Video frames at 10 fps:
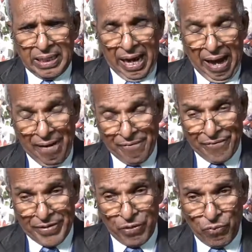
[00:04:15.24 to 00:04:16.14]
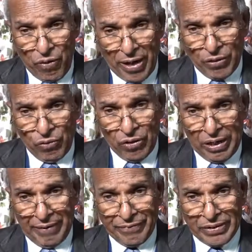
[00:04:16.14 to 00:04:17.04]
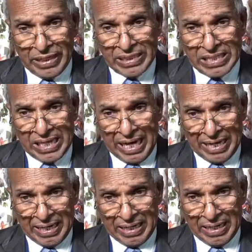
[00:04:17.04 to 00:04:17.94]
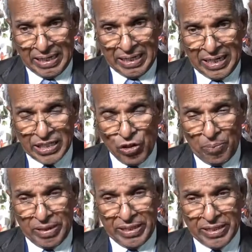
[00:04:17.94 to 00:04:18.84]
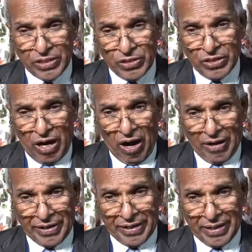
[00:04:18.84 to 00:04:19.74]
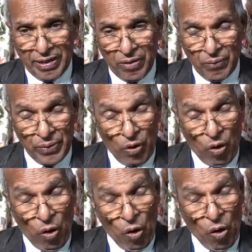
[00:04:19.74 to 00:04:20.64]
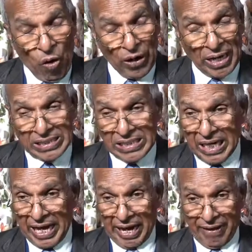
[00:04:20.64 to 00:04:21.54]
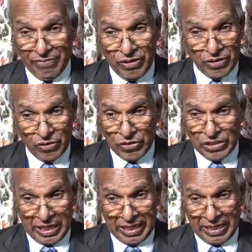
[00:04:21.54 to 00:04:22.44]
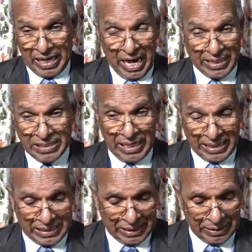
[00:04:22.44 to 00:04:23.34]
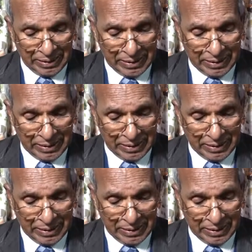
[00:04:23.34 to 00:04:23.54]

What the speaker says: everyone who lives in sin, in disobedience to God, we all are slaves to sin and Satan.